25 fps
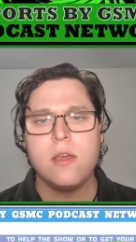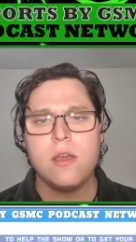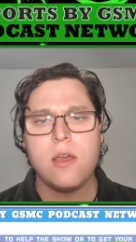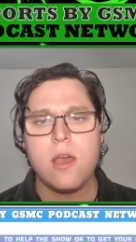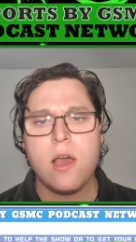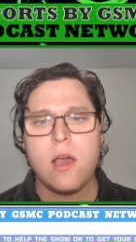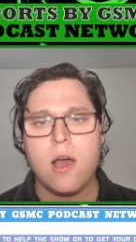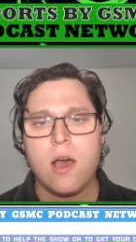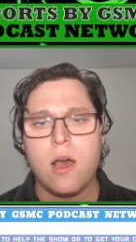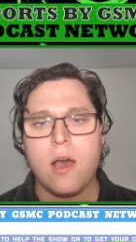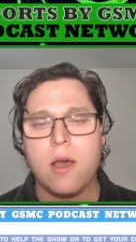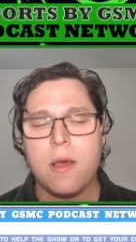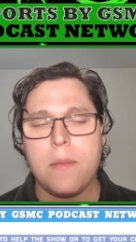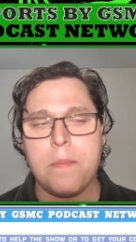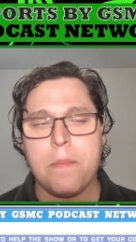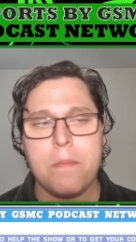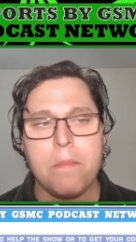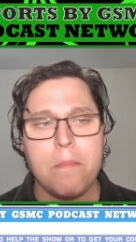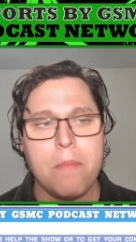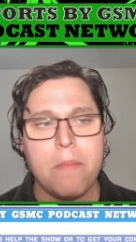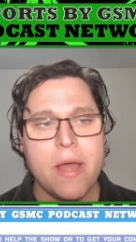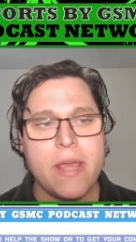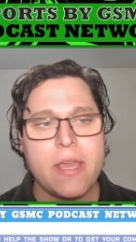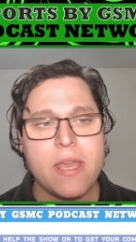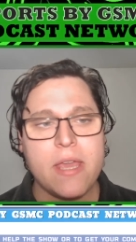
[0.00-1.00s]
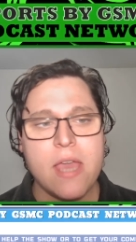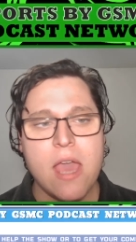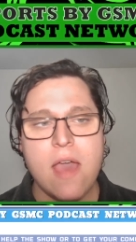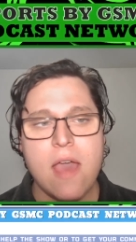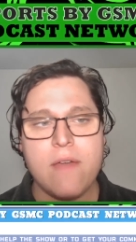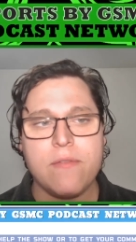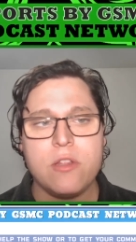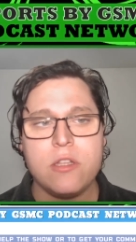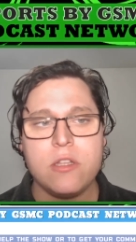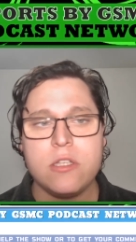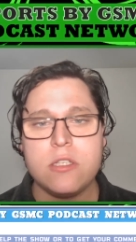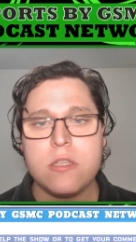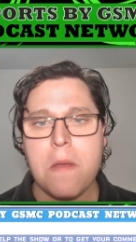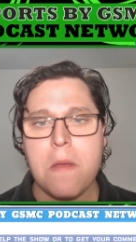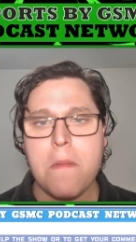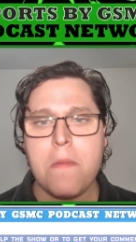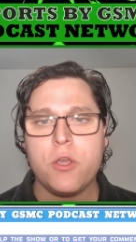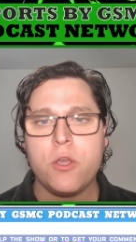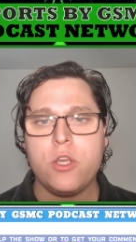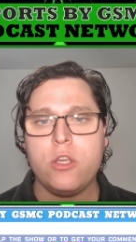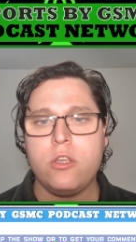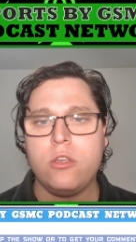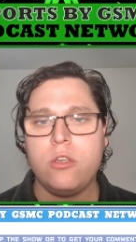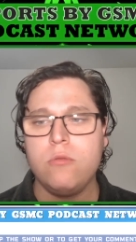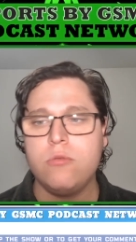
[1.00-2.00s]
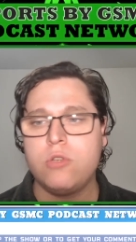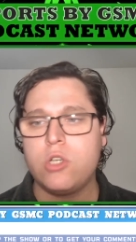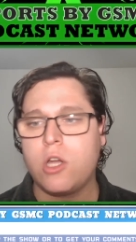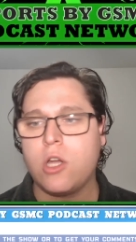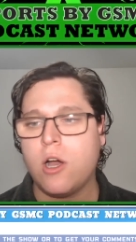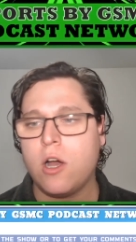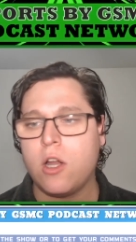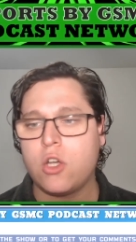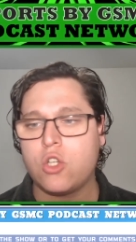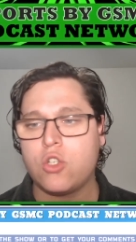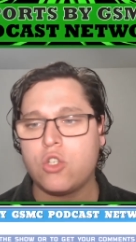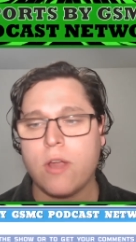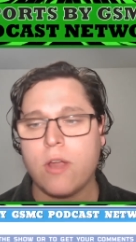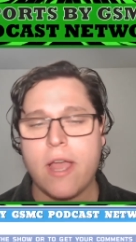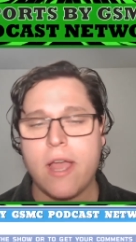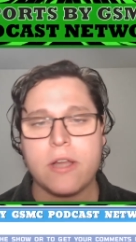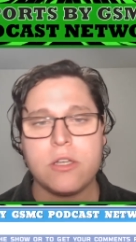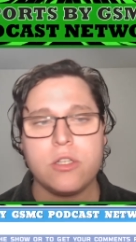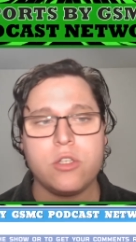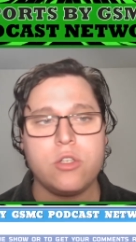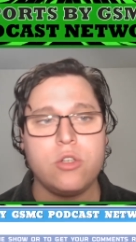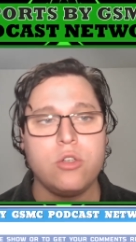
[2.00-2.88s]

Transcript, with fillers: uh, Mike Evans' huge contract